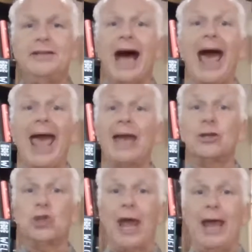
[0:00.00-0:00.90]

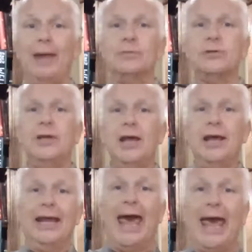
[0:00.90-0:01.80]
Diane James
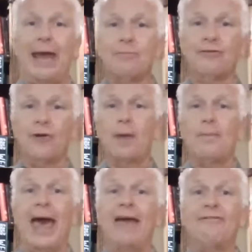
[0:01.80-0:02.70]
came
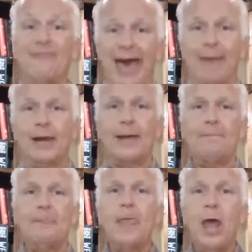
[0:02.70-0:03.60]
from a
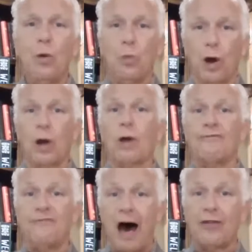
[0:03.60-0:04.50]
family where her
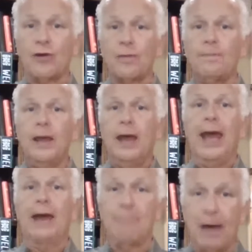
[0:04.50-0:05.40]
father
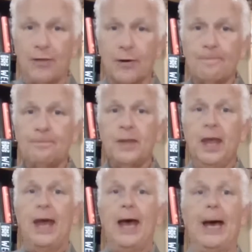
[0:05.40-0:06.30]
and mother,
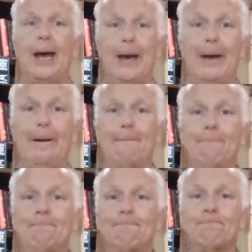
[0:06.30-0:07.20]

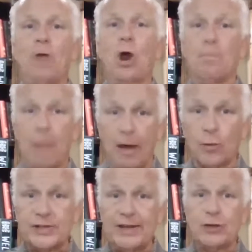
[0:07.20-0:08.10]
her mother
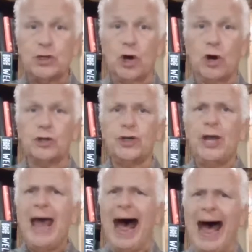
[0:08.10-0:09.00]
was in the church.
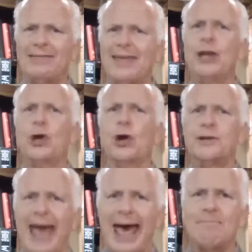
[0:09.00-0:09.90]
I think her
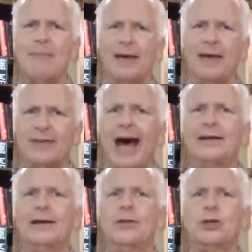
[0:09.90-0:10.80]
dad may have
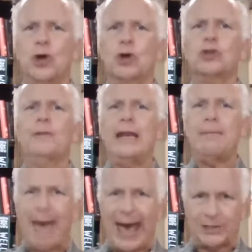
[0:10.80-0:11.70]
gotten into the church, but
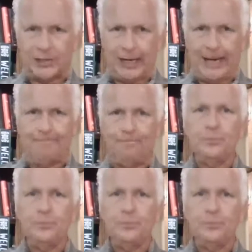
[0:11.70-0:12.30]
he backslid.